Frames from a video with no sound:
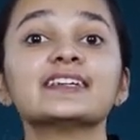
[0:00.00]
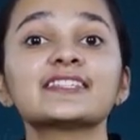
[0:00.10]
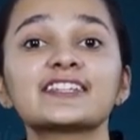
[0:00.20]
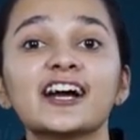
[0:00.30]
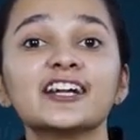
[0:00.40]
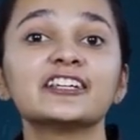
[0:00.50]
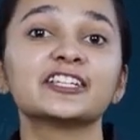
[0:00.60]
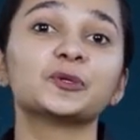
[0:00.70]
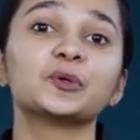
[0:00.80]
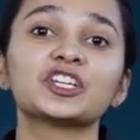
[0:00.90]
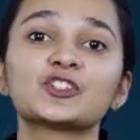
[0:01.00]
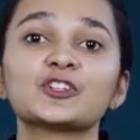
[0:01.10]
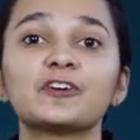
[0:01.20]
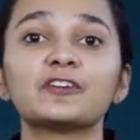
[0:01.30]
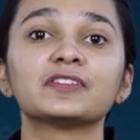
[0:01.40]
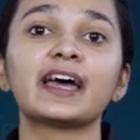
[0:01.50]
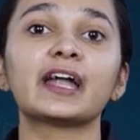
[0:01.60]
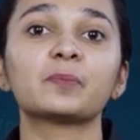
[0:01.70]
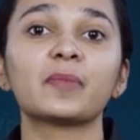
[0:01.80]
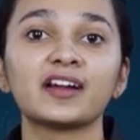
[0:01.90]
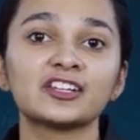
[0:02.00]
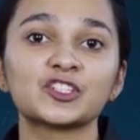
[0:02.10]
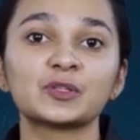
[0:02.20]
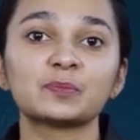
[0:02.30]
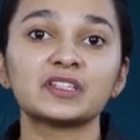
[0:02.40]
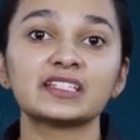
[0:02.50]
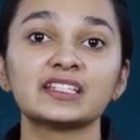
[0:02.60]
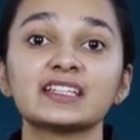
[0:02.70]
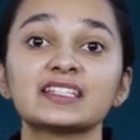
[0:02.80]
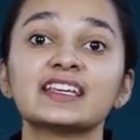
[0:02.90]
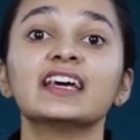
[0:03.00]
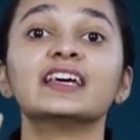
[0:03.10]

discontinuation of that partnership business.